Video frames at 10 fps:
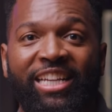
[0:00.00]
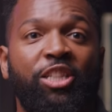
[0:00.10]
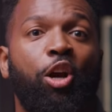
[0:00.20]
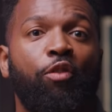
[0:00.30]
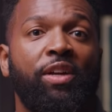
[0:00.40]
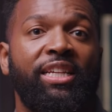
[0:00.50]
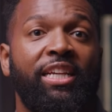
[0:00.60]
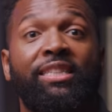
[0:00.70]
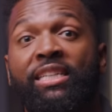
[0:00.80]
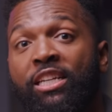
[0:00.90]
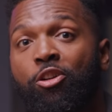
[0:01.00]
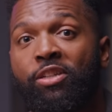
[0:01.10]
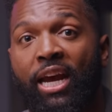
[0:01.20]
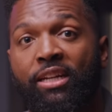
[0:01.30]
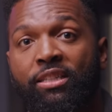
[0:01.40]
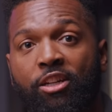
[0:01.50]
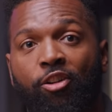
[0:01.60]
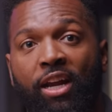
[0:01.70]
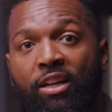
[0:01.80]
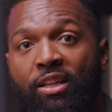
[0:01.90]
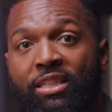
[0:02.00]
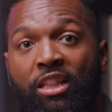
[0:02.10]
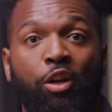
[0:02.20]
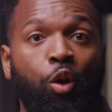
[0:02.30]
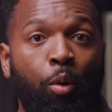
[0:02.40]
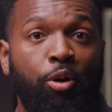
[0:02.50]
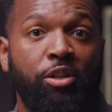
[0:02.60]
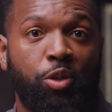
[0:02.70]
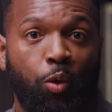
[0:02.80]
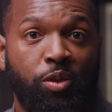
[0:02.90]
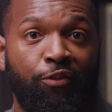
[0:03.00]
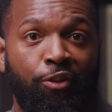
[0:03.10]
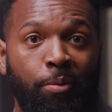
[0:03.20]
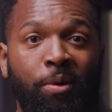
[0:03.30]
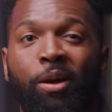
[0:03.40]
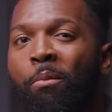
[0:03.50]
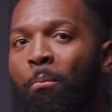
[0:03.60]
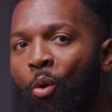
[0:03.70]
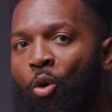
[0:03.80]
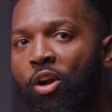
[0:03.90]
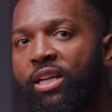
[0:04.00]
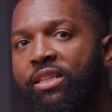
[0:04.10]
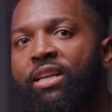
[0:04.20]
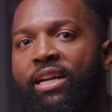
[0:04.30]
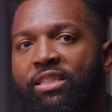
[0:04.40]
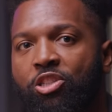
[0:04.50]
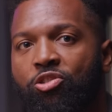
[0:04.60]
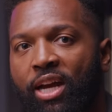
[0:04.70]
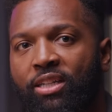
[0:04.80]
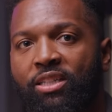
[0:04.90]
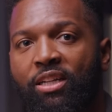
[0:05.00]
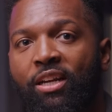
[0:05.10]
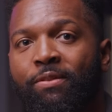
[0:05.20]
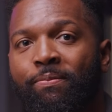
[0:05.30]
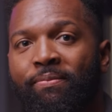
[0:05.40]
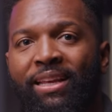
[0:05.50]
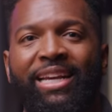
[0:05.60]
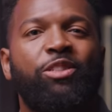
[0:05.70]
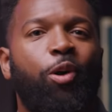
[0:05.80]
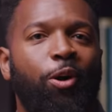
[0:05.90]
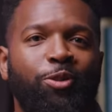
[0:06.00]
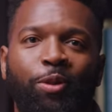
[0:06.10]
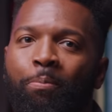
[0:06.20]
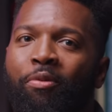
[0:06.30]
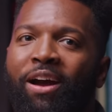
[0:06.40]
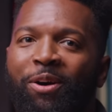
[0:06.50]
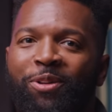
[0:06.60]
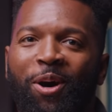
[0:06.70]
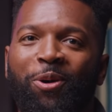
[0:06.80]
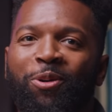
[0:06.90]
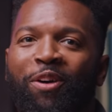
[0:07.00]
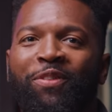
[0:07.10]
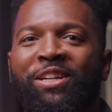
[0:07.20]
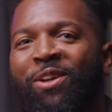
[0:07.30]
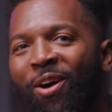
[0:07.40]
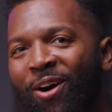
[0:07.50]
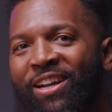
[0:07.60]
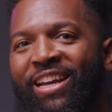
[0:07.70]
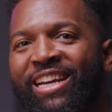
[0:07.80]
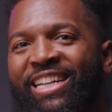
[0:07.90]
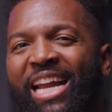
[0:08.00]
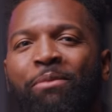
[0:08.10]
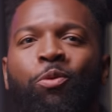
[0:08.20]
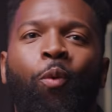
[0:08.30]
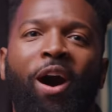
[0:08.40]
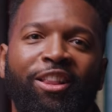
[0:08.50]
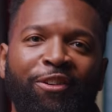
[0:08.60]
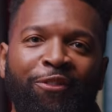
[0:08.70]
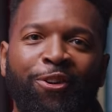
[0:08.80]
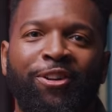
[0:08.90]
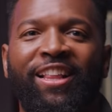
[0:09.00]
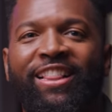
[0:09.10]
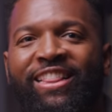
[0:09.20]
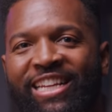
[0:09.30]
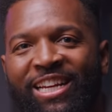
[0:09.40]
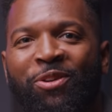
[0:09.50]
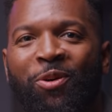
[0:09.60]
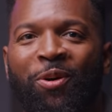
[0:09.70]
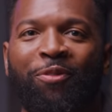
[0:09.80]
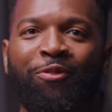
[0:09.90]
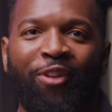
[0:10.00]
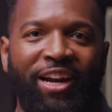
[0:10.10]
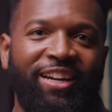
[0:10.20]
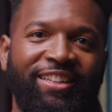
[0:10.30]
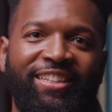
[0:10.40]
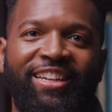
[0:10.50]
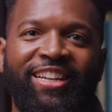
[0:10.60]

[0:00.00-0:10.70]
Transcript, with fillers: He's currently a senior data center analyst at the global consulting firm Moor Insights and Strategy. He's also the proud owner of a dog named Wallaford Theodore Franklin.